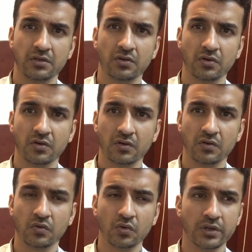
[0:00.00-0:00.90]

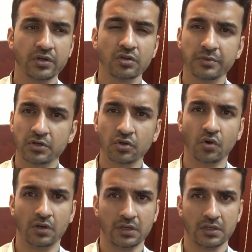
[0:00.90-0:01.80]
who need to be
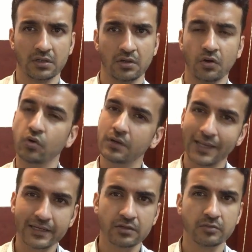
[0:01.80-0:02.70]
told, or who
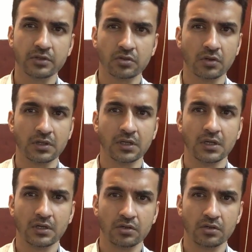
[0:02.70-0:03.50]
like to be told,